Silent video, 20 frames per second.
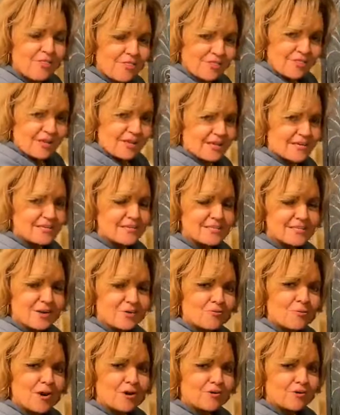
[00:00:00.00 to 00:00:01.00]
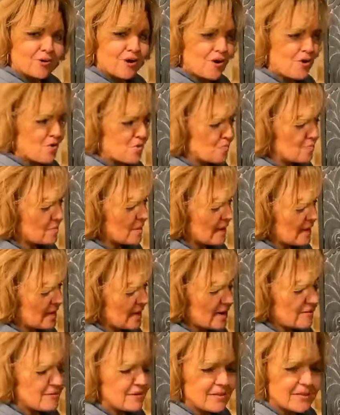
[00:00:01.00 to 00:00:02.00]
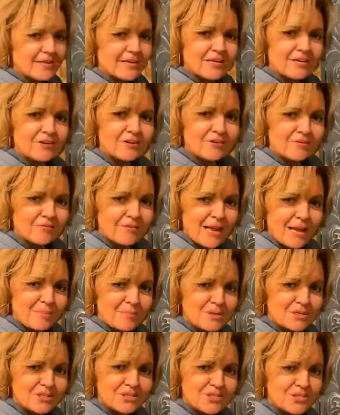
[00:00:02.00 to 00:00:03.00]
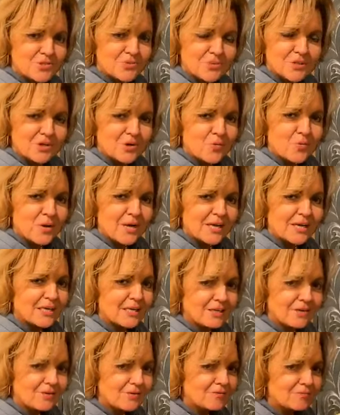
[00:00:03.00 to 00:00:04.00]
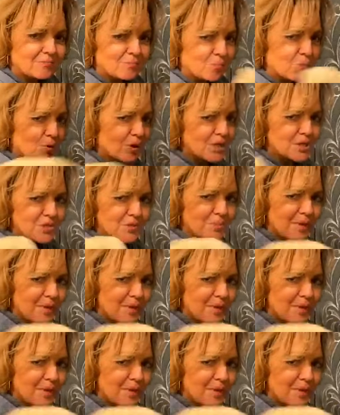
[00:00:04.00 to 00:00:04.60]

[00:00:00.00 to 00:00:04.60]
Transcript: things around your home and everything can look fabulous just with a quick little brush of